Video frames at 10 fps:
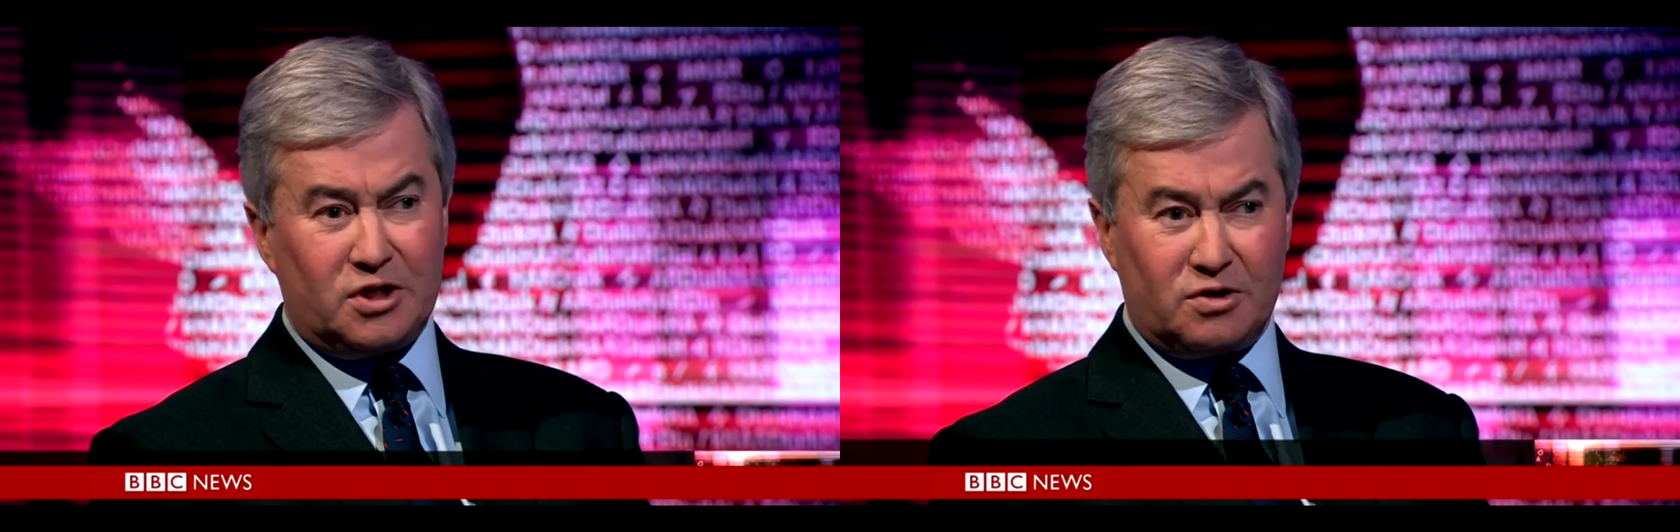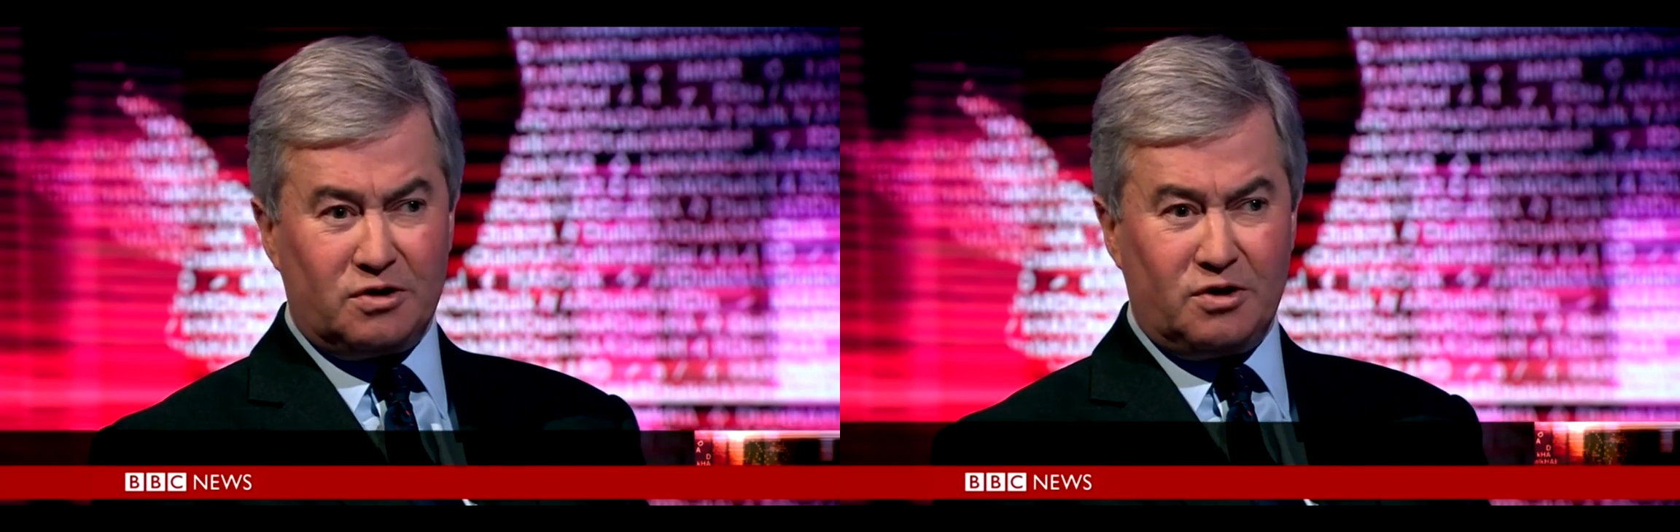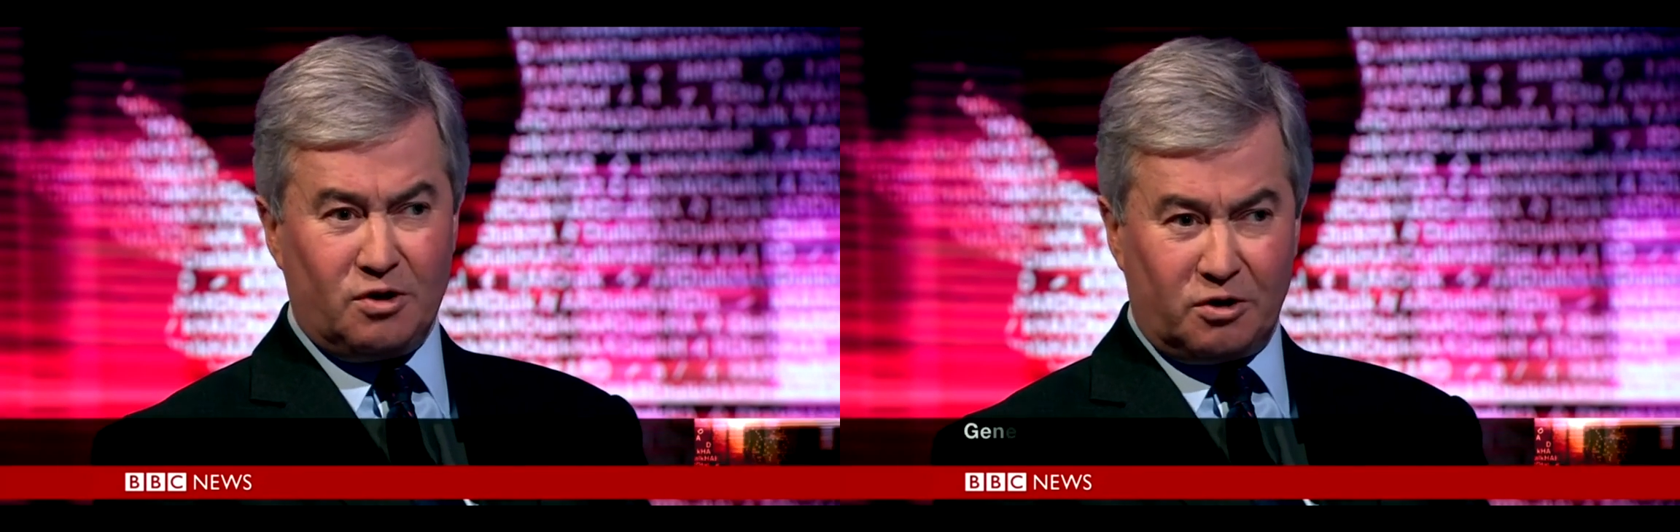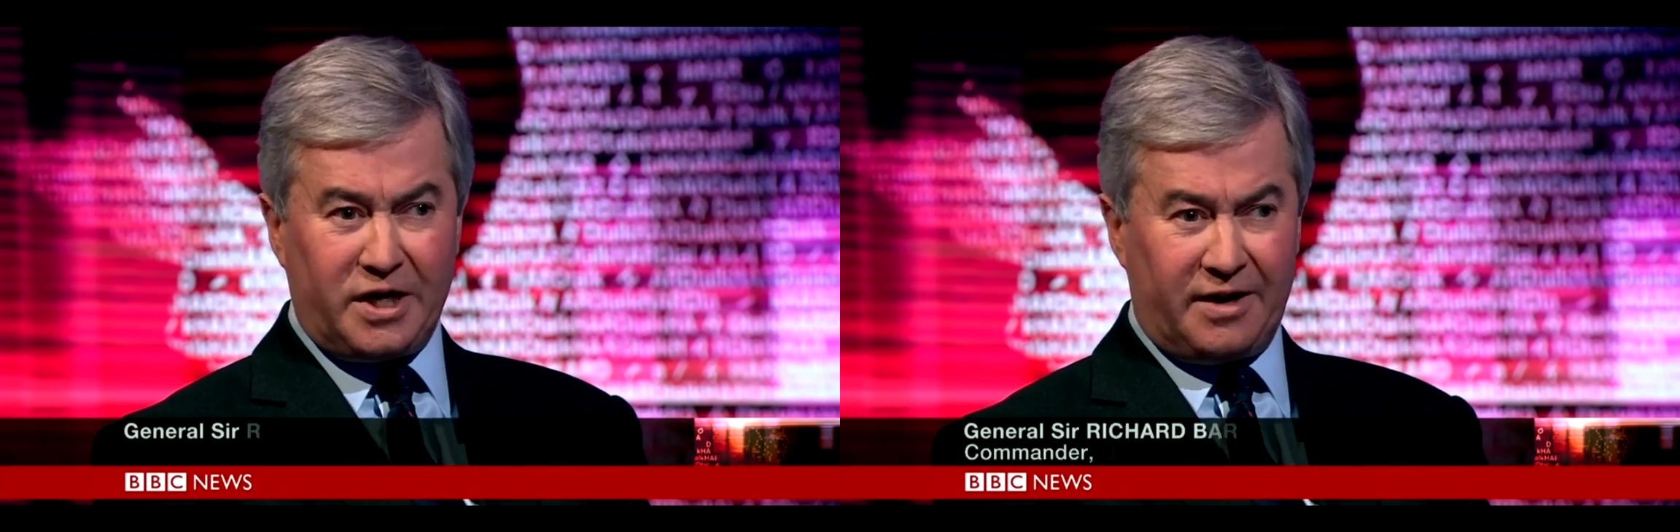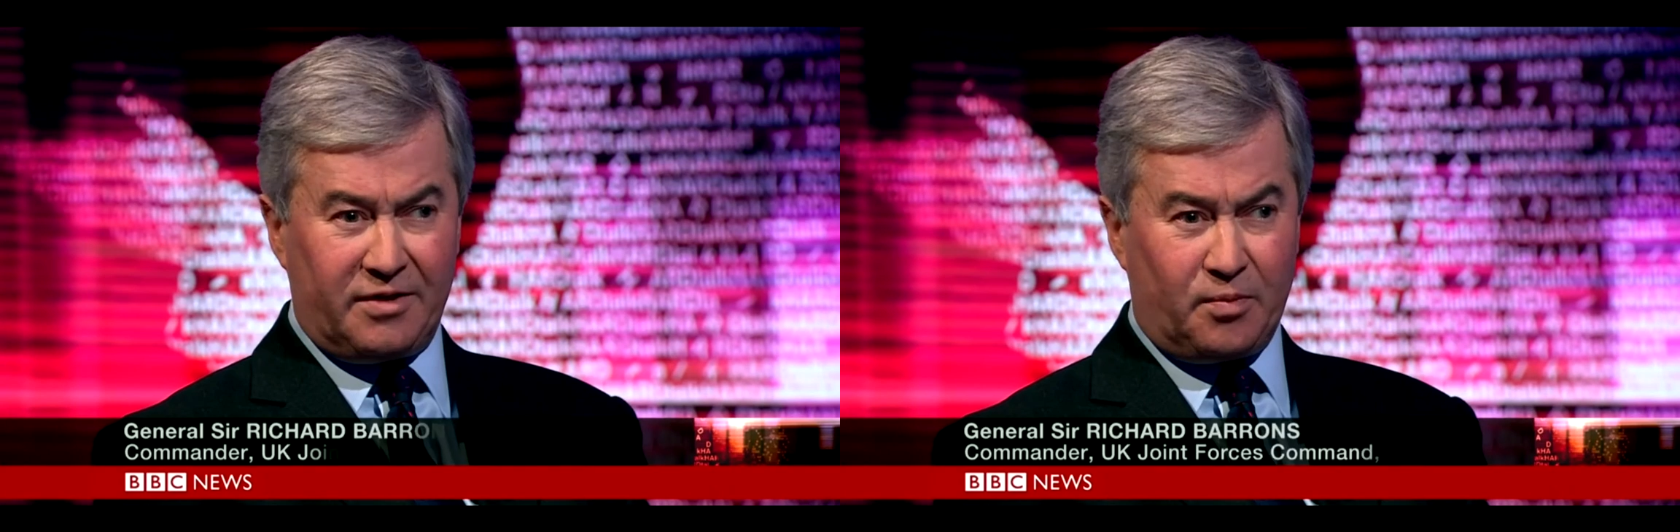he's not
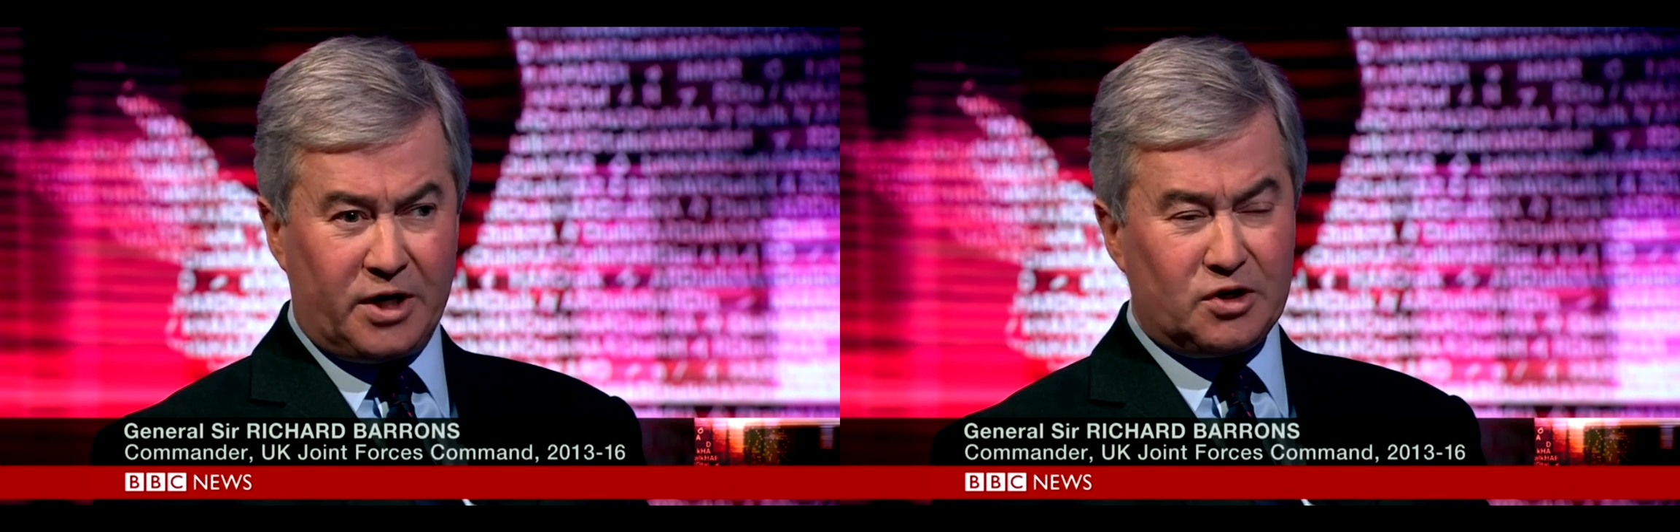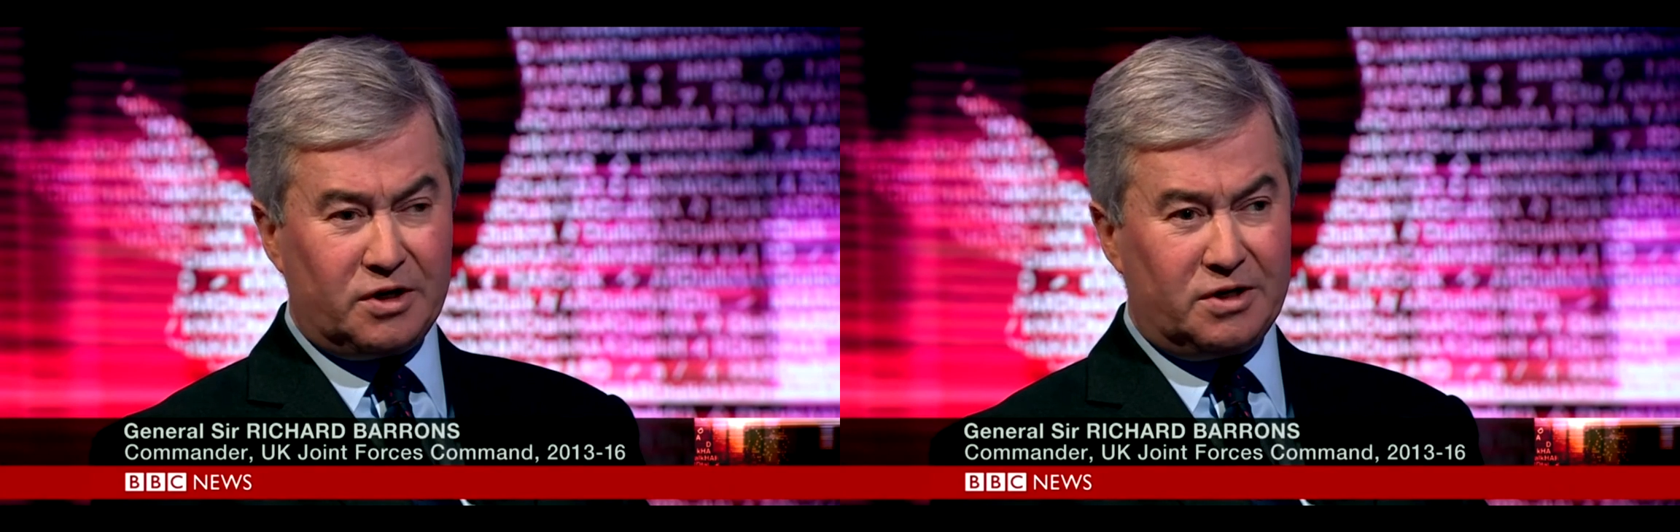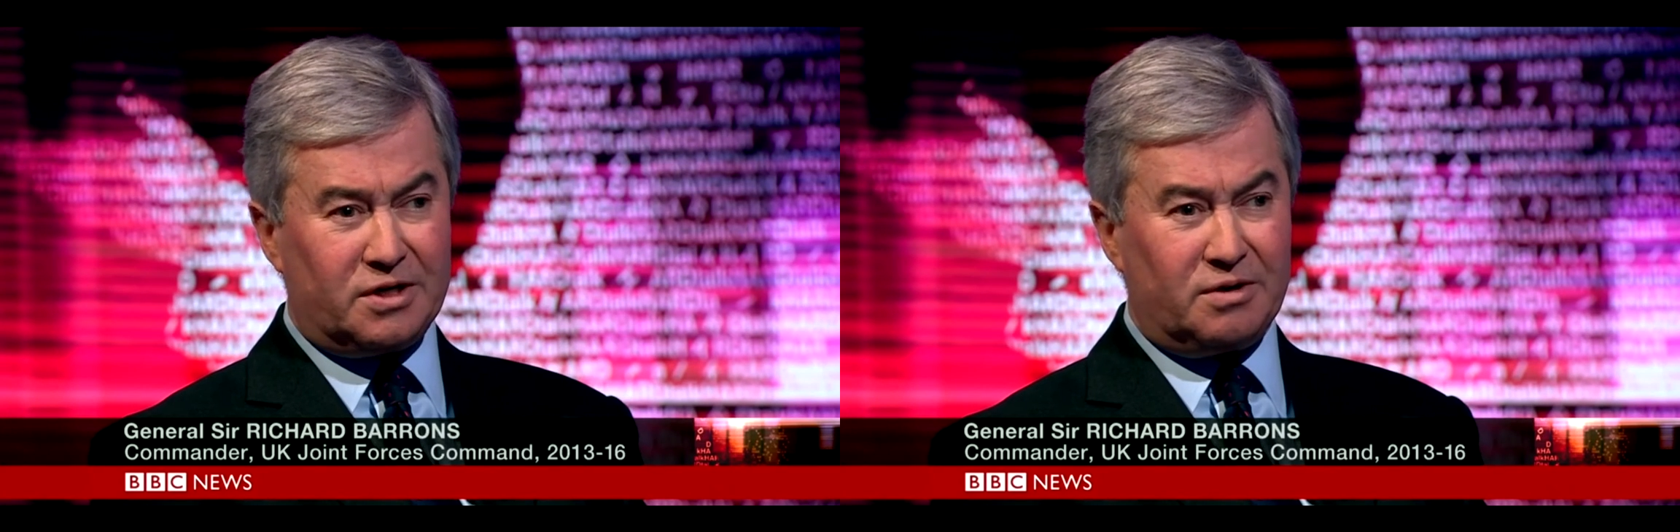yet the president,